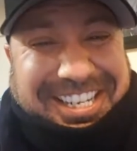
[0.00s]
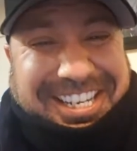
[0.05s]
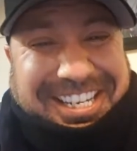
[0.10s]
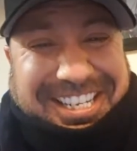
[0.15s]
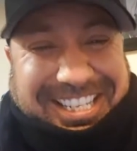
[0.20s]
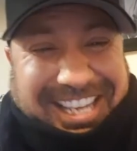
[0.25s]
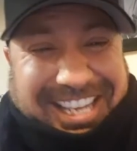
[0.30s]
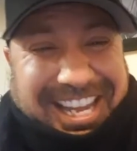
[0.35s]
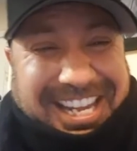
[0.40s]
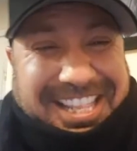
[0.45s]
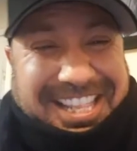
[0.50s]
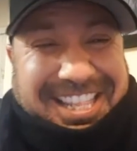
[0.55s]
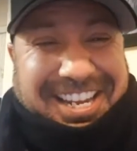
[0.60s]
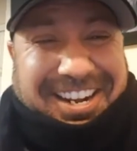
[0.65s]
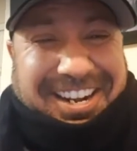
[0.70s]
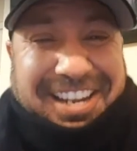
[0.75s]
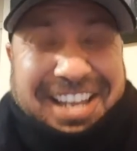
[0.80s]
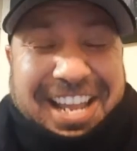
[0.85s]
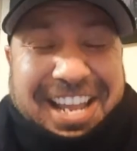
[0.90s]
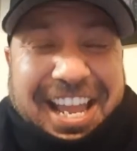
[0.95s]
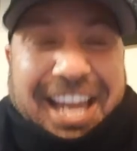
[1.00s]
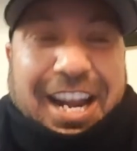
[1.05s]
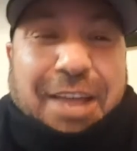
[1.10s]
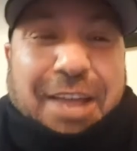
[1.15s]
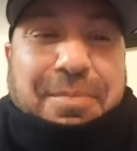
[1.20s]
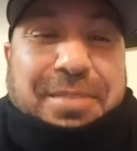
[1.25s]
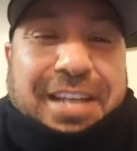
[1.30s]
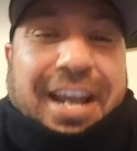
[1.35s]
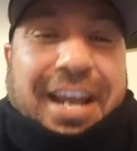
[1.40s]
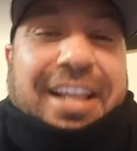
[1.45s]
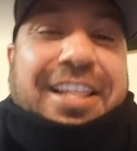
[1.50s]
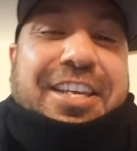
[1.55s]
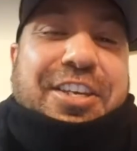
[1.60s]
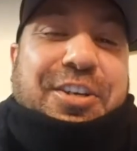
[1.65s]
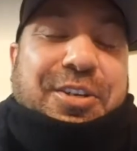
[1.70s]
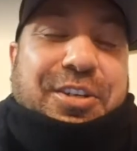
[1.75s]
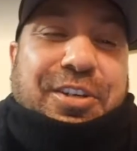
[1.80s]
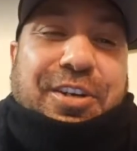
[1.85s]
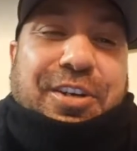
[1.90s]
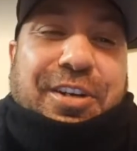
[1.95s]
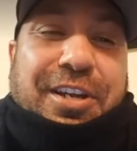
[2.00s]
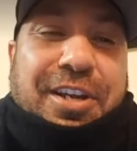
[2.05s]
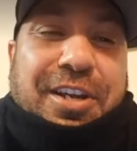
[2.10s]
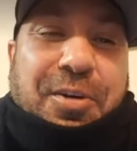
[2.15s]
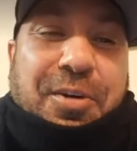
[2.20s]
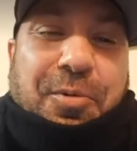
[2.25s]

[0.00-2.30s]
get in there. And I'm telling you, dude,